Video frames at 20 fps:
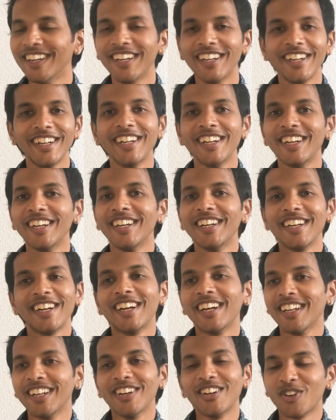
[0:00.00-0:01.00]

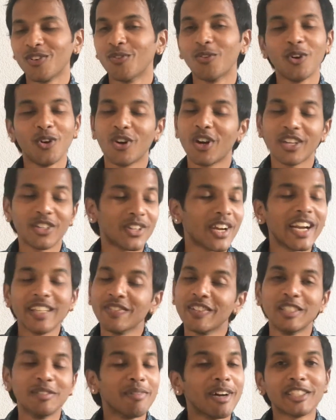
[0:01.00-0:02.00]
You can't
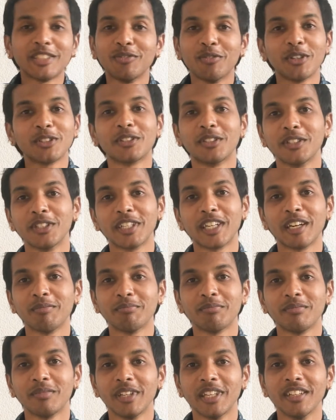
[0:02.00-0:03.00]
even imagine what's going to
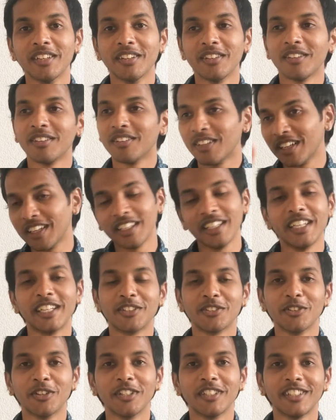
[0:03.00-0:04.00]
come,
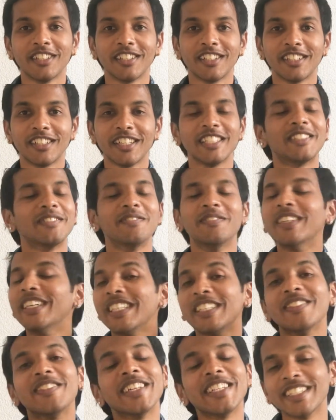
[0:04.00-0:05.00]
later on. It's
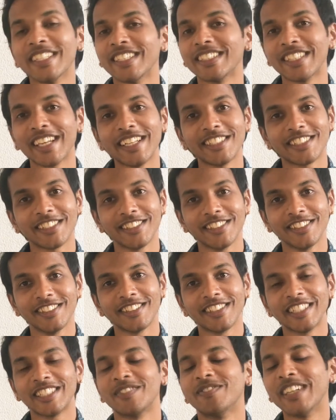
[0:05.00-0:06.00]
very, very essential.
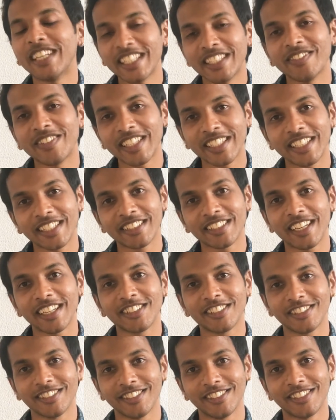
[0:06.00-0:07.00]
It's very, very
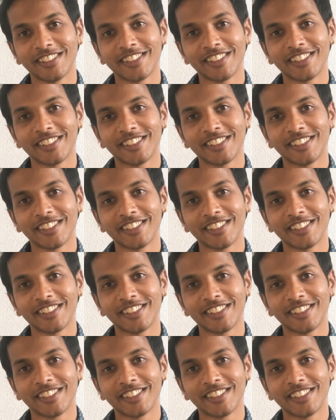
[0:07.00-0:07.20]
essential.